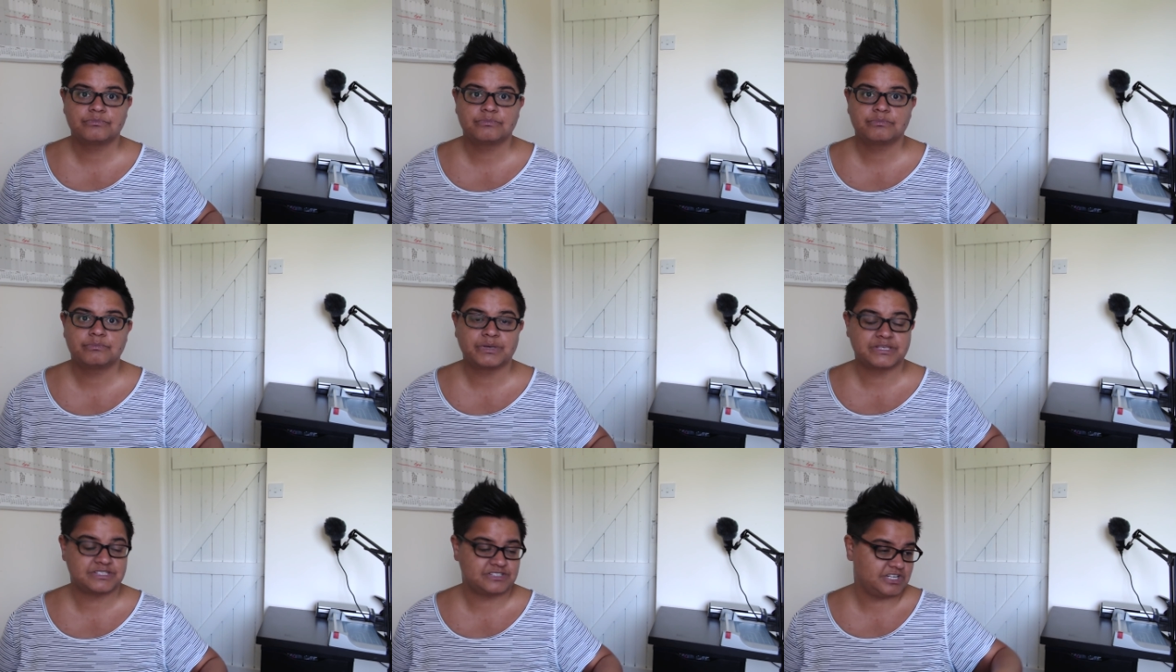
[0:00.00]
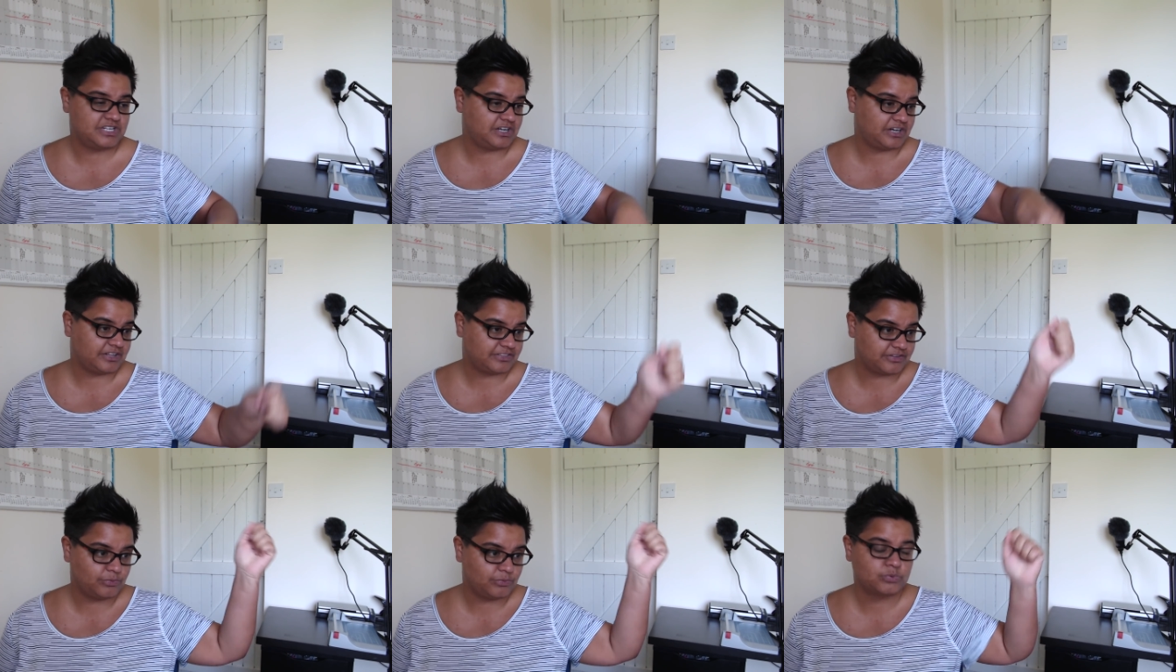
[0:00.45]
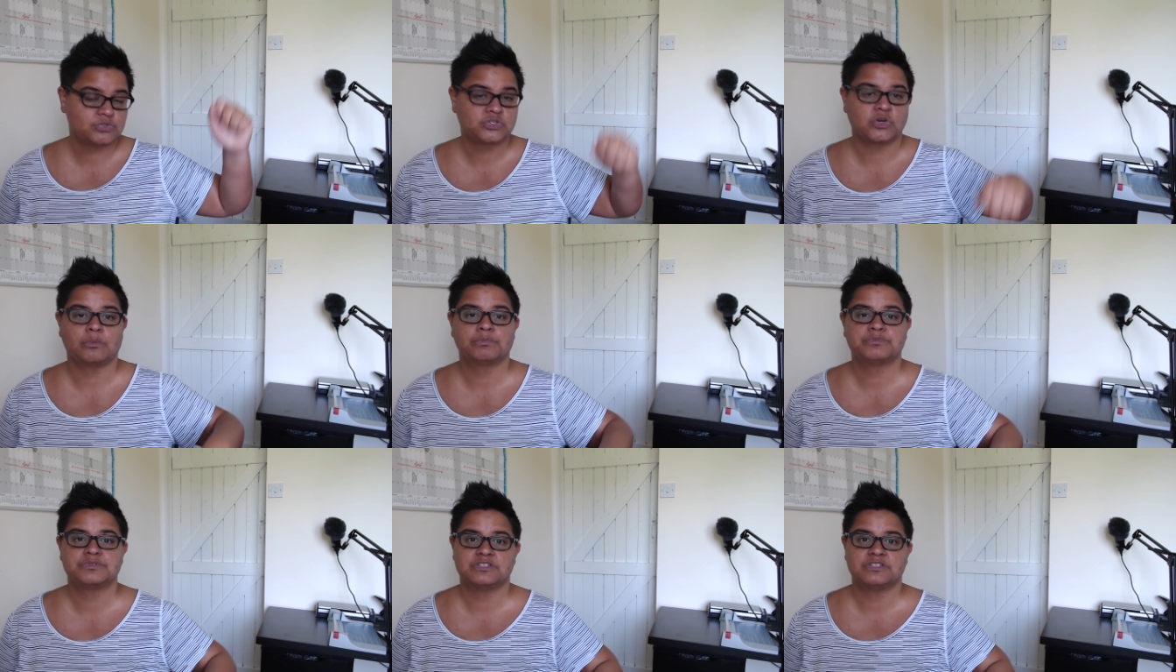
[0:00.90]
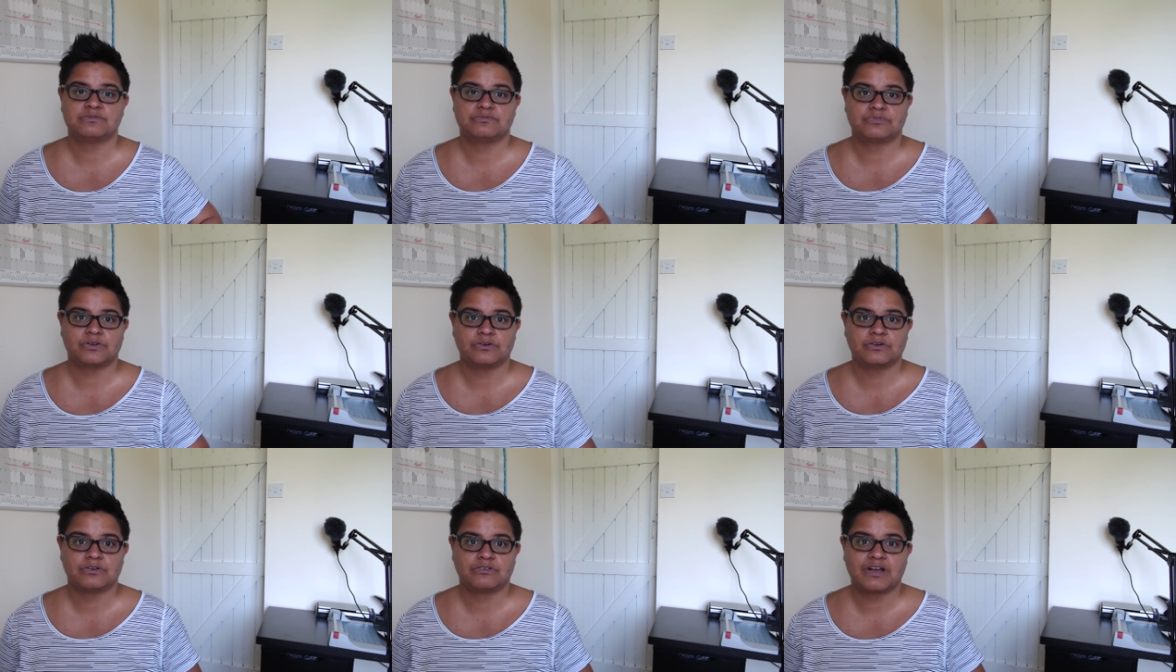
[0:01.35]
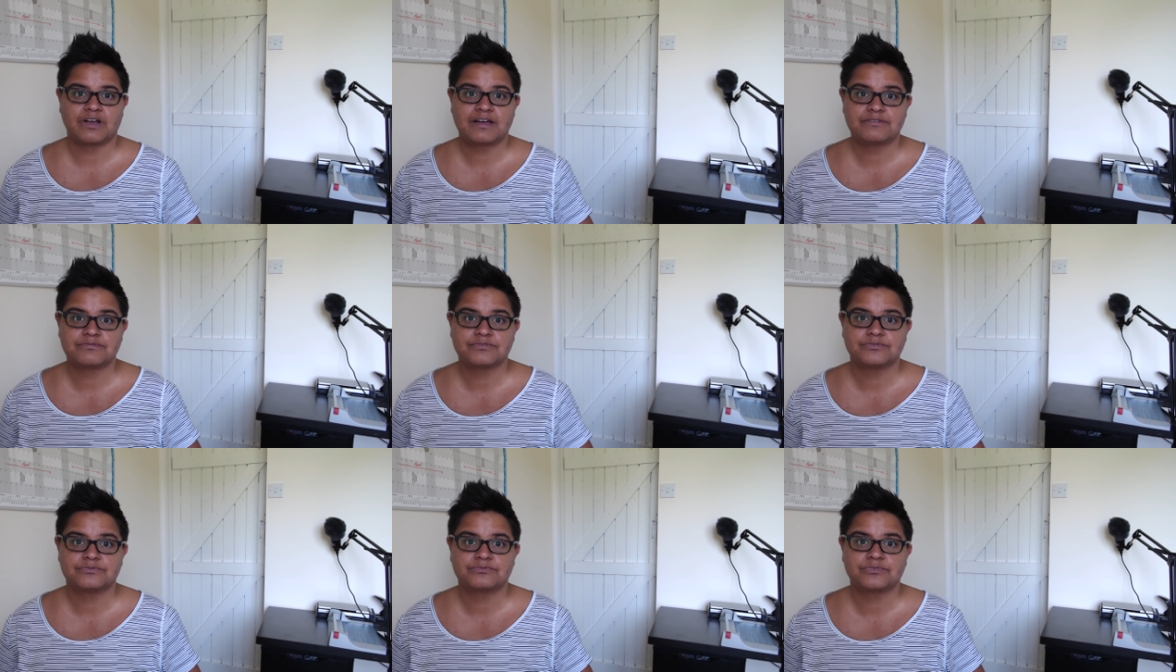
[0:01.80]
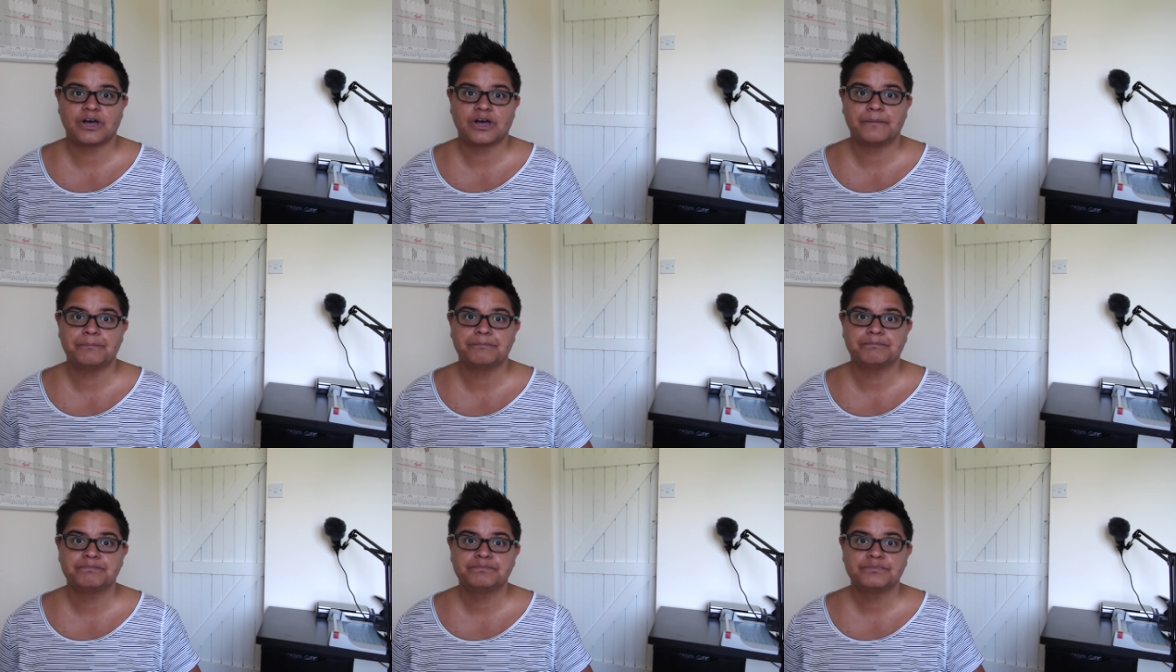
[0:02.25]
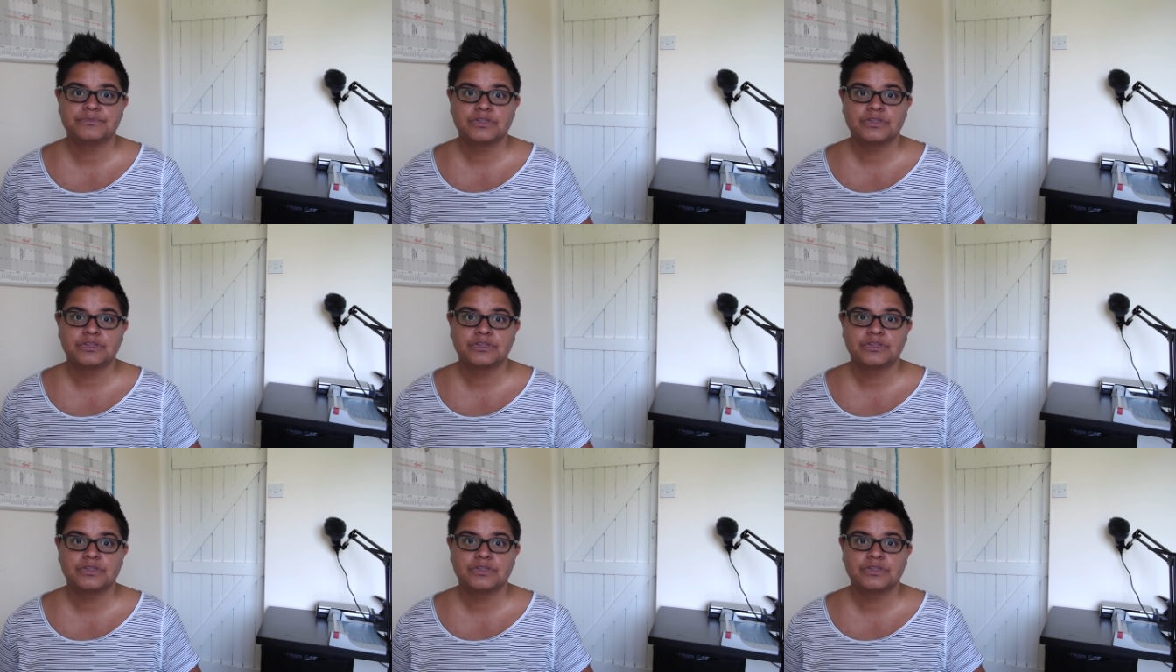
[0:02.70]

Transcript: basically like the autopsy photograph of um